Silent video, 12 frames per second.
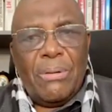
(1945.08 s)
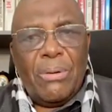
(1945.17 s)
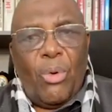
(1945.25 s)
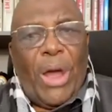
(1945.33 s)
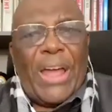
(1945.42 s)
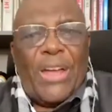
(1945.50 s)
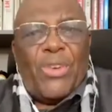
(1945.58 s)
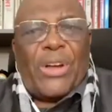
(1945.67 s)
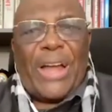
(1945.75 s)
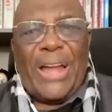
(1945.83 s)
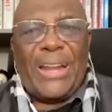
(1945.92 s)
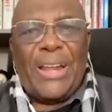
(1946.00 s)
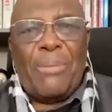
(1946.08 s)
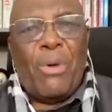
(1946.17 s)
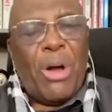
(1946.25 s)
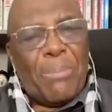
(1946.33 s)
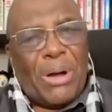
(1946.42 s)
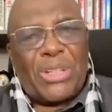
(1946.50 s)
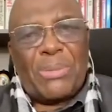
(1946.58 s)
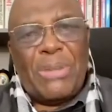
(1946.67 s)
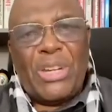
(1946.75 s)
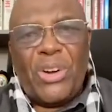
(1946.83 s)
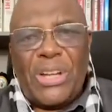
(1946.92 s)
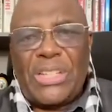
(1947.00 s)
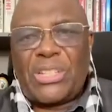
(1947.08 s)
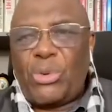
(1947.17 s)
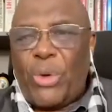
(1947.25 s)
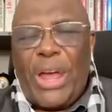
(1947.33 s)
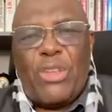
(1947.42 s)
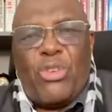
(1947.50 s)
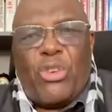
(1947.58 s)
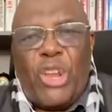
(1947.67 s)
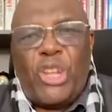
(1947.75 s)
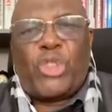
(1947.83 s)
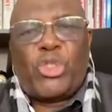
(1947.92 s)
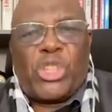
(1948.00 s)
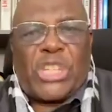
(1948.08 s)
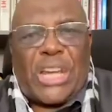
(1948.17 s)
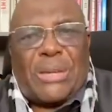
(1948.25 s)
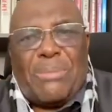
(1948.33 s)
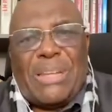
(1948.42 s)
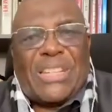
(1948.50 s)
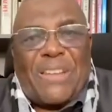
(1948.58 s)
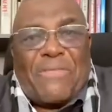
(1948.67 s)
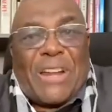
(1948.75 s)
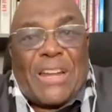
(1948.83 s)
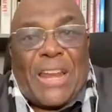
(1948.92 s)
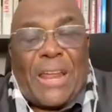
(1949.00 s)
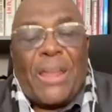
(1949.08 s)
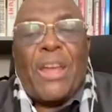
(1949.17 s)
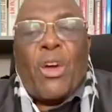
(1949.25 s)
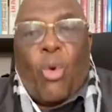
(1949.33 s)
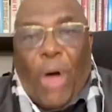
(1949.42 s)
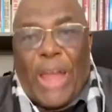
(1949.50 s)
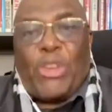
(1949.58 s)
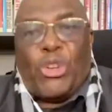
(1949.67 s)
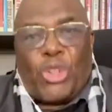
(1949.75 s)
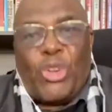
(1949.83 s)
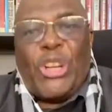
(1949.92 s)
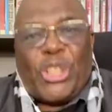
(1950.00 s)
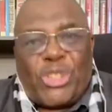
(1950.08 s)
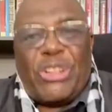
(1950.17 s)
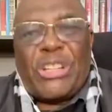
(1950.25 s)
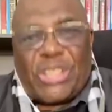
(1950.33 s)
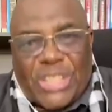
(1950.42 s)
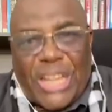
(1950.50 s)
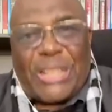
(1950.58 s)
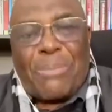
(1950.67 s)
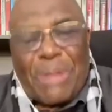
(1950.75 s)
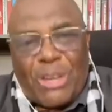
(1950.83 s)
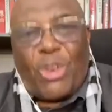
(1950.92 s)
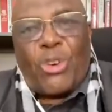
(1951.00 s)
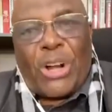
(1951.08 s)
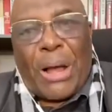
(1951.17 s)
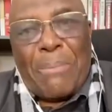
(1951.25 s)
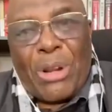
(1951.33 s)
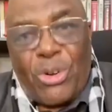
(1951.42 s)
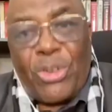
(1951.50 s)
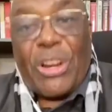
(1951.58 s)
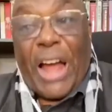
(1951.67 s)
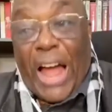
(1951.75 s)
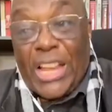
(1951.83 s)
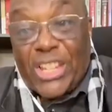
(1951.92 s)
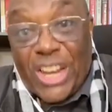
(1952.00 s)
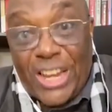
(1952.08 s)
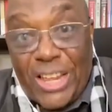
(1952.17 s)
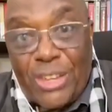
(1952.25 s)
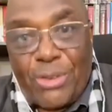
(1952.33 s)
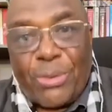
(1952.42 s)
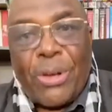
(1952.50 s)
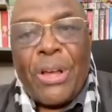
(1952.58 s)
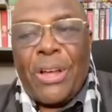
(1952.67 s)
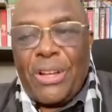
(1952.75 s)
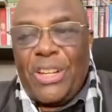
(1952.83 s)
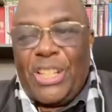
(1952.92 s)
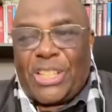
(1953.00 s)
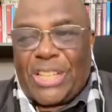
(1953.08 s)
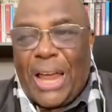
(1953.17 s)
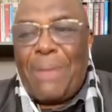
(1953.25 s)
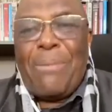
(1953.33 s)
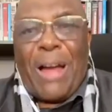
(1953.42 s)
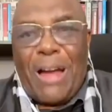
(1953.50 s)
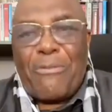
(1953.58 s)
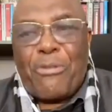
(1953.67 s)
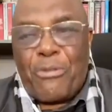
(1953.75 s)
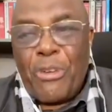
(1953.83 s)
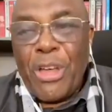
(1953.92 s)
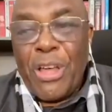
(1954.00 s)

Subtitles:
Why are you caring more about the Middle East where you issue statements every day? Why don't you issue a statement on Cameroon? I challenge you. This time I've